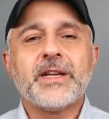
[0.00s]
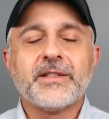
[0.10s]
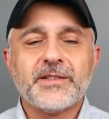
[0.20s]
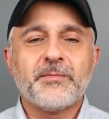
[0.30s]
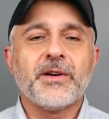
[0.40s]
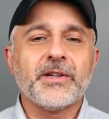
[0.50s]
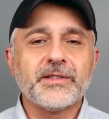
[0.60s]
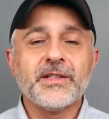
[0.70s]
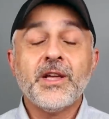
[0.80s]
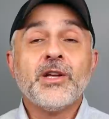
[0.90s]

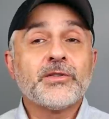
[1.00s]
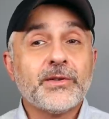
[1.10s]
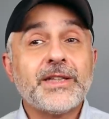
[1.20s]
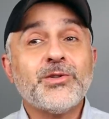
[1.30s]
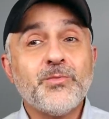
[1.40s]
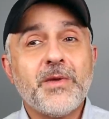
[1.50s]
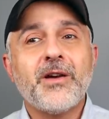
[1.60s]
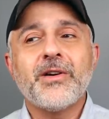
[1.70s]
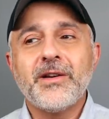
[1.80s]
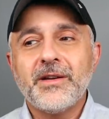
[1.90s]
experience. So they do
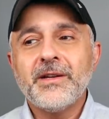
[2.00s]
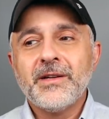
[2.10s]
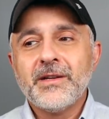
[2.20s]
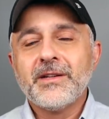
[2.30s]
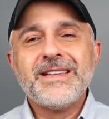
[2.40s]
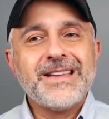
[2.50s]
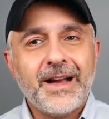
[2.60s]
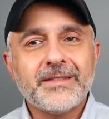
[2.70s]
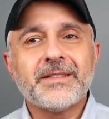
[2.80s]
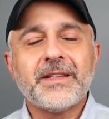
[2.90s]
marry
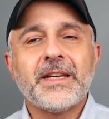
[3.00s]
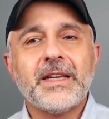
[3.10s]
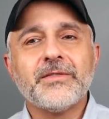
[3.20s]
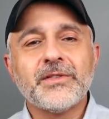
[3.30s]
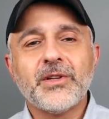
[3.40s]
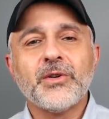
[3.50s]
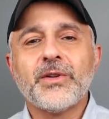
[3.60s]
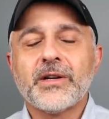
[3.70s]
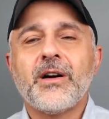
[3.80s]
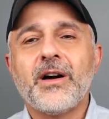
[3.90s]
nicely, even though
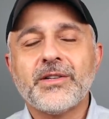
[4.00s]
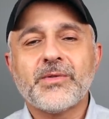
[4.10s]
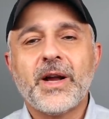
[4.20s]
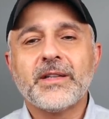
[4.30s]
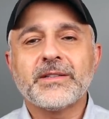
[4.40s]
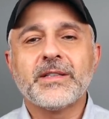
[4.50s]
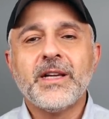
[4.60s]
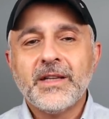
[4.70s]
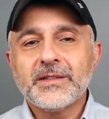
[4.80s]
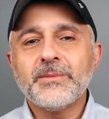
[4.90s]
they're contrasted.
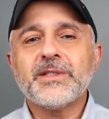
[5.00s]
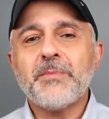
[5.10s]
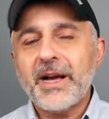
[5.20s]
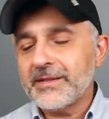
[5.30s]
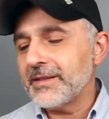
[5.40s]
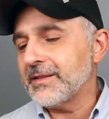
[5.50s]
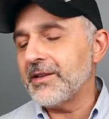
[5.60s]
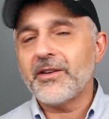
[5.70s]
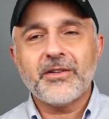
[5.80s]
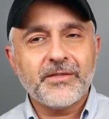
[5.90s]
Some spices in
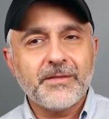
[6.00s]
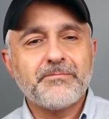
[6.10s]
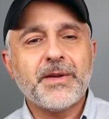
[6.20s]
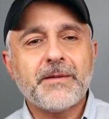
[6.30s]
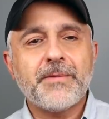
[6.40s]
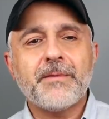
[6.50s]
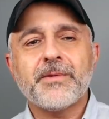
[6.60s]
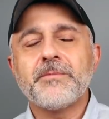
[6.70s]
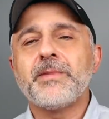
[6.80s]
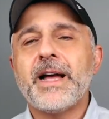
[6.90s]
here are the pink
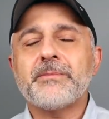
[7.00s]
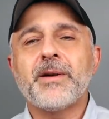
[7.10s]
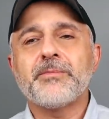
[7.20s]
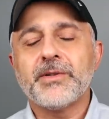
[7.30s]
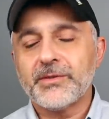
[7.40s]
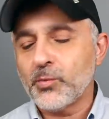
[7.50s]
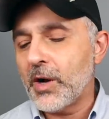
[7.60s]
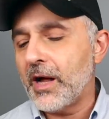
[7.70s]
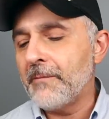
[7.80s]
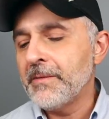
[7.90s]
pepper and black pepper as
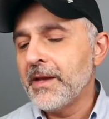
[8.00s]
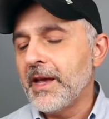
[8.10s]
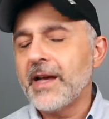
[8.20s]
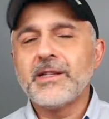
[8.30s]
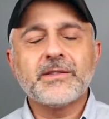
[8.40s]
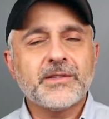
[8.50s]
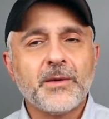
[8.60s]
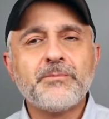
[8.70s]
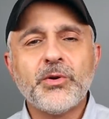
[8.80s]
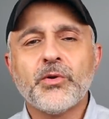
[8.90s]
well, and it's
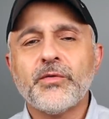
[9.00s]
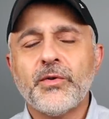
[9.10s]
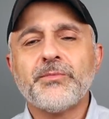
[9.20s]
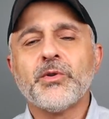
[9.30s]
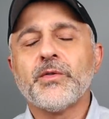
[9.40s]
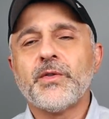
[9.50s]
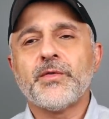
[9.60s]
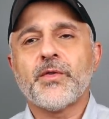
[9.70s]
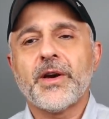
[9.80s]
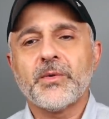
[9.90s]
a beautiful, beautiful
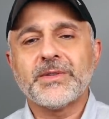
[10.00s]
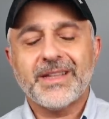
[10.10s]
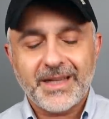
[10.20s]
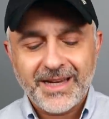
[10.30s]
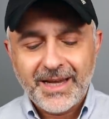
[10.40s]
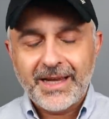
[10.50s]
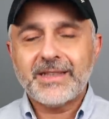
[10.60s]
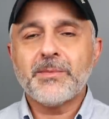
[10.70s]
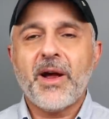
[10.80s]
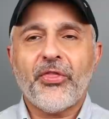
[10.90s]
fragrance. Again,
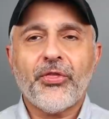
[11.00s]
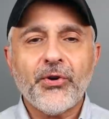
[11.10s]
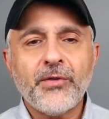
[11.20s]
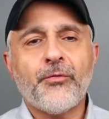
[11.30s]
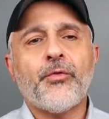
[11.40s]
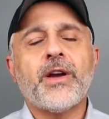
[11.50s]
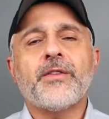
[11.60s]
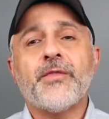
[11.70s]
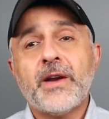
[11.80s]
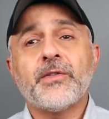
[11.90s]
it's my third
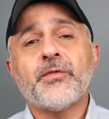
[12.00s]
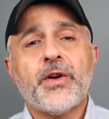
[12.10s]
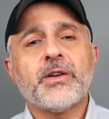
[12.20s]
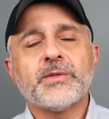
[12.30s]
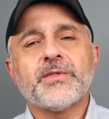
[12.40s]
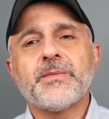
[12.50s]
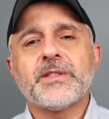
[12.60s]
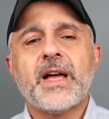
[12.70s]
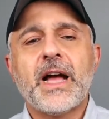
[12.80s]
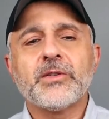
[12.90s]
fra favorite fragrance from
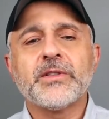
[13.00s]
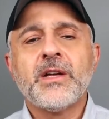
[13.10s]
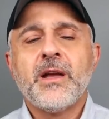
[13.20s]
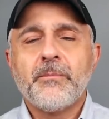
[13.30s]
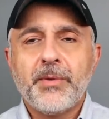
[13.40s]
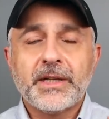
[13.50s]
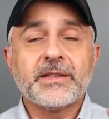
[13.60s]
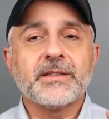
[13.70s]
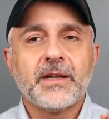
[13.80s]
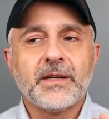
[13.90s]
this house, but
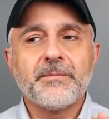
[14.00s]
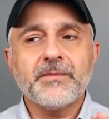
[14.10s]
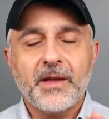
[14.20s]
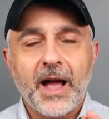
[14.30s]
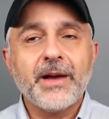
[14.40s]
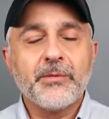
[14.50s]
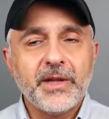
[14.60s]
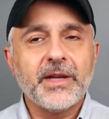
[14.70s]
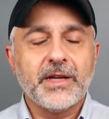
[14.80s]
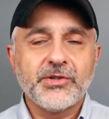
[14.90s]
it's uh, I
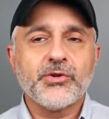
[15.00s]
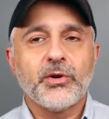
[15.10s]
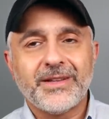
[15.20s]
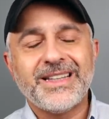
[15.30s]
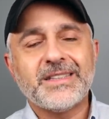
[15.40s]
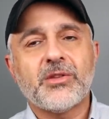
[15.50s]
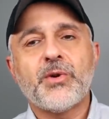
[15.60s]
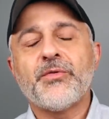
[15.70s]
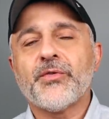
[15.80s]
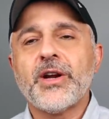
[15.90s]
really enjoy these
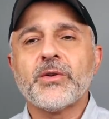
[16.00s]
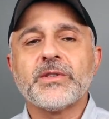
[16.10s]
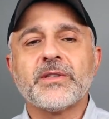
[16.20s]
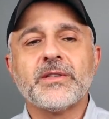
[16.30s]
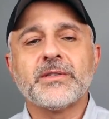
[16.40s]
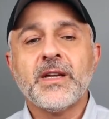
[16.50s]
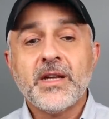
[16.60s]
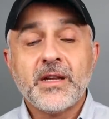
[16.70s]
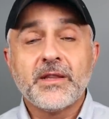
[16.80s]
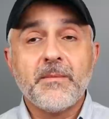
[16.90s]
three fragrances
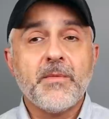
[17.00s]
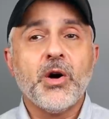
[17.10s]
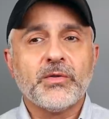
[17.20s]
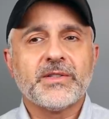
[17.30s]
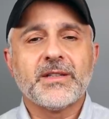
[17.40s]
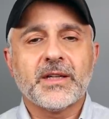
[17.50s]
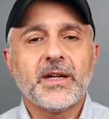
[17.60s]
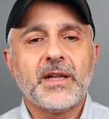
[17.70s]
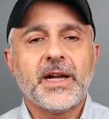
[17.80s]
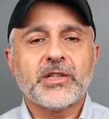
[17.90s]
the most in the
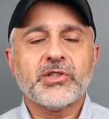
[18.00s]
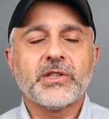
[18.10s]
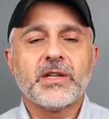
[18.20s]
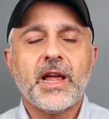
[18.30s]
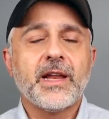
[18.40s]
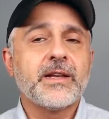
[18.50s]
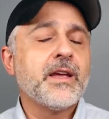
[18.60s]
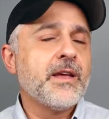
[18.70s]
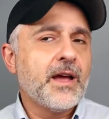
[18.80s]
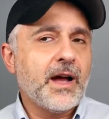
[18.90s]
collection, and
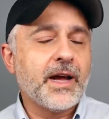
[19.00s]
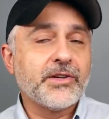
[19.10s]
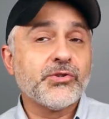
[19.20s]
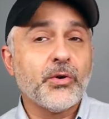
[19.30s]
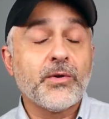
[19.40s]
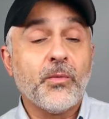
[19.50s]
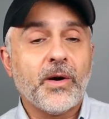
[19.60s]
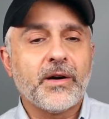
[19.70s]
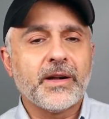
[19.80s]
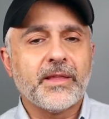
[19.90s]
I enjoy
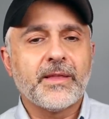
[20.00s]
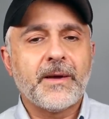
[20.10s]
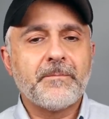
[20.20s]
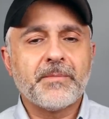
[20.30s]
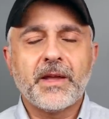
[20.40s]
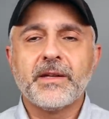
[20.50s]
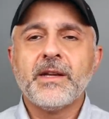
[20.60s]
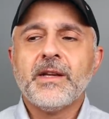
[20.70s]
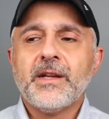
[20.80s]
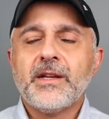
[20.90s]
wearing them.
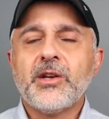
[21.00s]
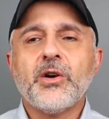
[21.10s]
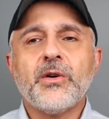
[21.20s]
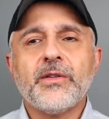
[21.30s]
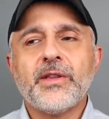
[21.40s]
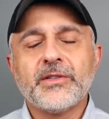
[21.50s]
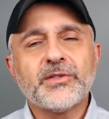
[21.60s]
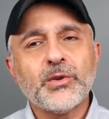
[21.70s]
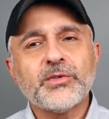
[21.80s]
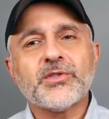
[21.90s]
And you know, they're
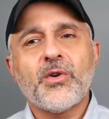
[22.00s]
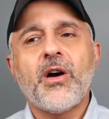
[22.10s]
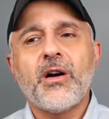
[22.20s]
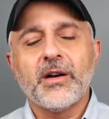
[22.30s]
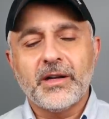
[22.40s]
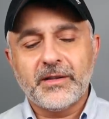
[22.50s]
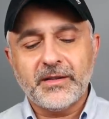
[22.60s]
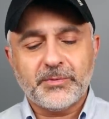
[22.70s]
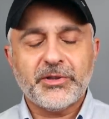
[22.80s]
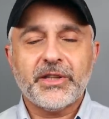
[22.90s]
so strong.
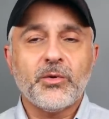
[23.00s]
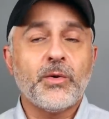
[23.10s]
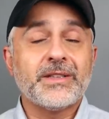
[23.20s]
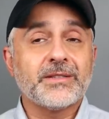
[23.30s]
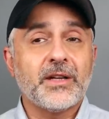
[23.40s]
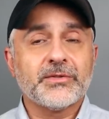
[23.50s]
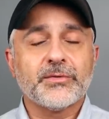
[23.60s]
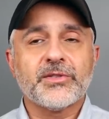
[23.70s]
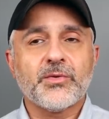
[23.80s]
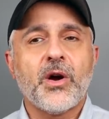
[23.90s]
This particular one is
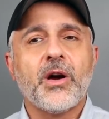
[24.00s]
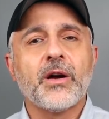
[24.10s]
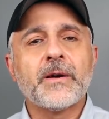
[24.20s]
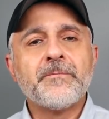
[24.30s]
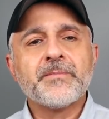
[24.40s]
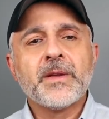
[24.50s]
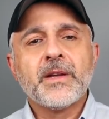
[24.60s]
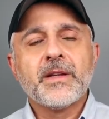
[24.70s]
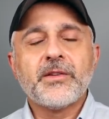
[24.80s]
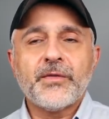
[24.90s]
also strong.
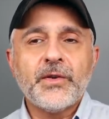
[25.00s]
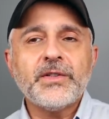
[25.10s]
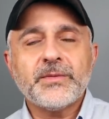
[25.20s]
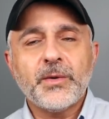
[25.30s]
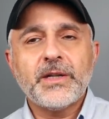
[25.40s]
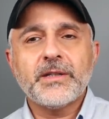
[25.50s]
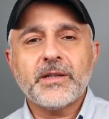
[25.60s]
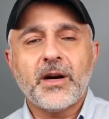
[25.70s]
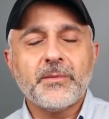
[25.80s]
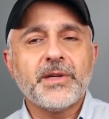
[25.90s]
The first one,
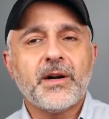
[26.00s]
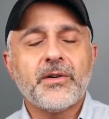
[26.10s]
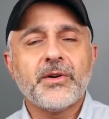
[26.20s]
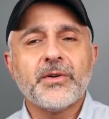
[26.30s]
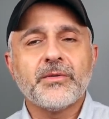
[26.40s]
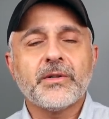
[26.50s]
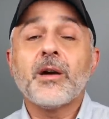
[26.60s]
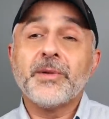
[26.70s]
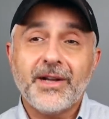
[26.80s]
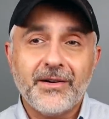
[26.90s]
Carbonara,
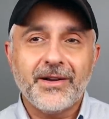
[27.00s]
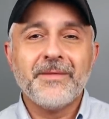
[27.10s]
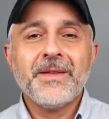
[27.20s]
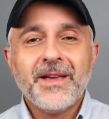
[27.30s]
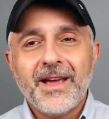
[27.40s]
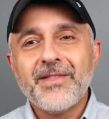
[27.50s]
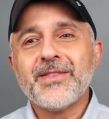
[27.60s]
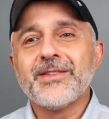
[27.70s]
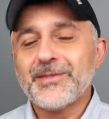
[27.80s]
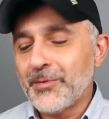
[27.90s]
Carbonara,
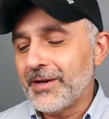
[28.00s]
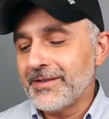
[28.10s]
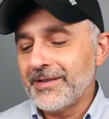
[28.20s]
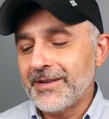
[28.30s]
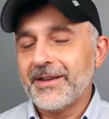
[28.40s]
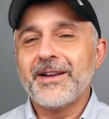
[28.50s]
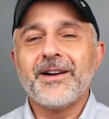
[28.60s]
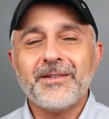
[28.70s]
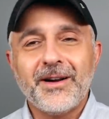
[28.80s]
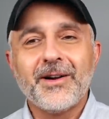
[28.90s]
and this one uh,
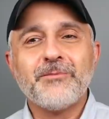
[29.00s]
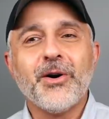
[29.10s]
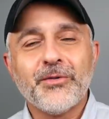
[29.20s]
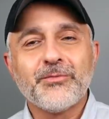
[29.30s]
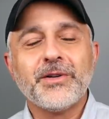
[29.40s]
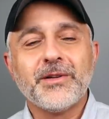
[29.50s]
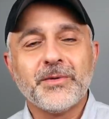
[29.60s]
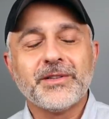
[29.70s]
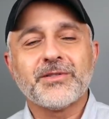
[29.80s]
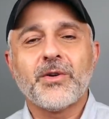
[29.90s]
are both really,
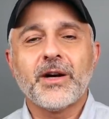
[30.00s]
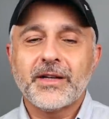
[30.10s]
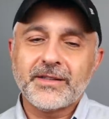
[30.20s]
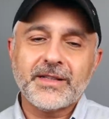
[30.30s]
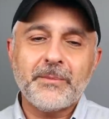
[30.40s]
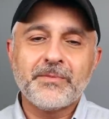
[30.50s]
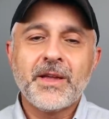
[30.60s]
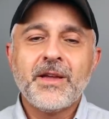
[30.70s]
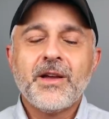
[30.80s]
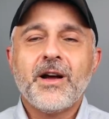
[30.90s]
really strong,
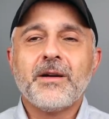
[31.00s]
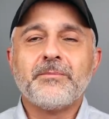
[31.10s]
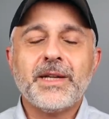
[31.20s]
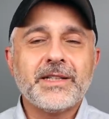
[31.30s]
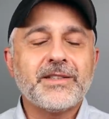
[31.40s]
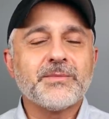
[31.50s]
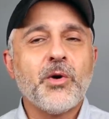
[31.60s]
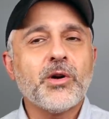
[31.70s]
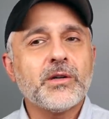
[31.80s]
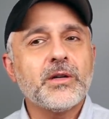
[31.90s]
except uh, Bloody
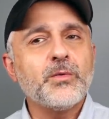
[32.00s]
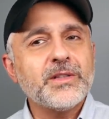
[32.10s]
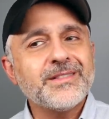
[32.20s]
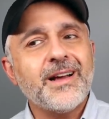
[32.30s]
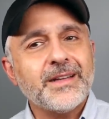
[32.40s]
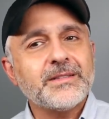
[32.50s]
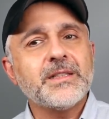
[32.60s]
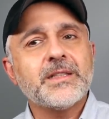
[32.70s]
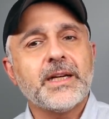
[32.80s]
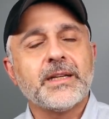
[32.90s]
Smoke was not as
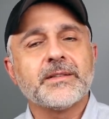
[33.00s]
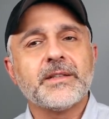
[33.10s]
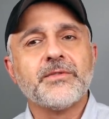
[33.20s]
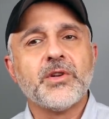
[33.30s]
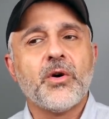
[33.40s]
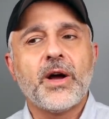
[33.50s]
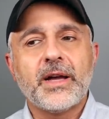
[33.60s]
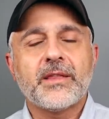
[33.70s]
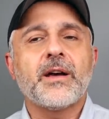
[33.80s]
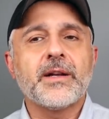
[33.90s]
intense, even though
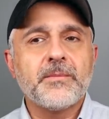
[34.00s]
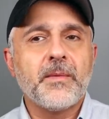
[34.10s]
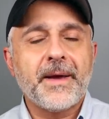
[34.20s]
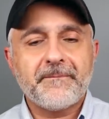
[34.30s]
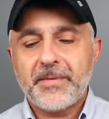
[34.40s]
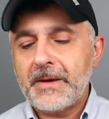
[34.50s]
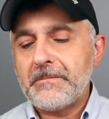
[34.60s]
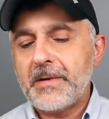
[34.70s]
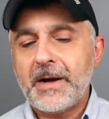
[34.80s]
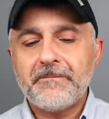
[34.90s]
I thought it might be,
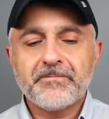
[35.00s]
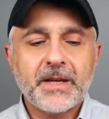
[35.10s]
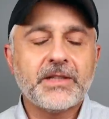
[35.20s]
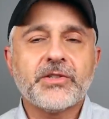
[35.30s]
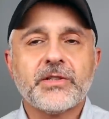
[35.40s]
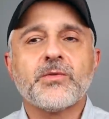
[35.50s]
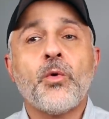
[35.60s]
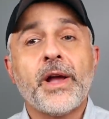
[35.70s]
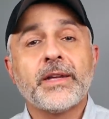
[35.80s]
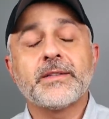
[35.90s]
but It's just the
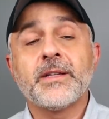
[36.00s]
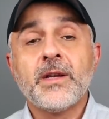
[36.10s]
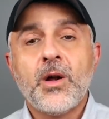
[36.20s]
way it's